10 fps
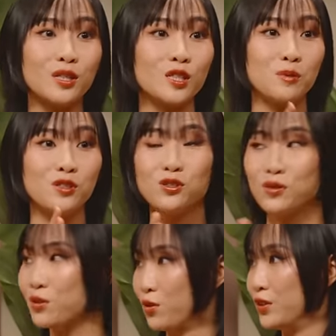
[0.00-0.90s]
especially
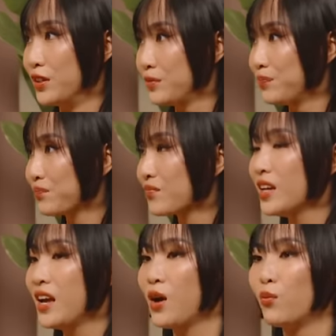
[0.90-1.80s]
during COVID,
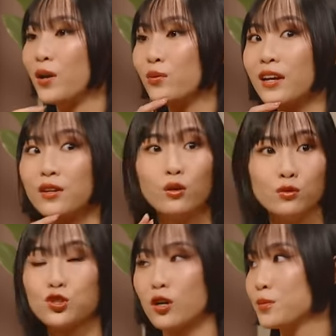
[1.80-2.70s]
when we had no
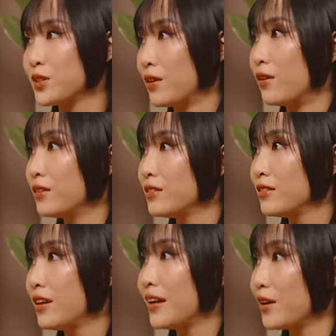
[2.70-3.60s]
jobs at all.
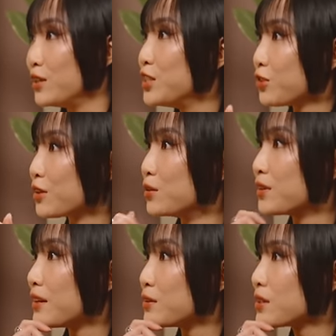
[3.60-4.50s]
And I really struggled with
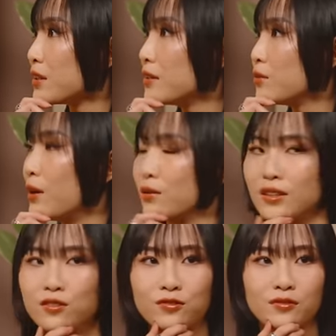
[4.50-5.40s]
that. I was like, wow,
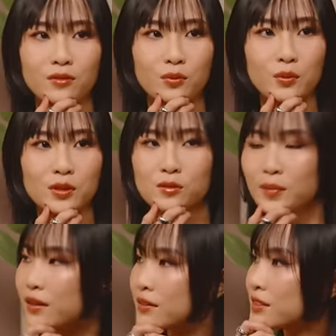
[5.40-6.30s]
if we were to
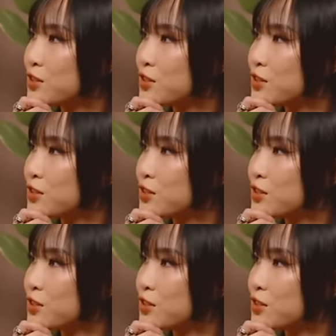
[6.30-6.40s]
make such a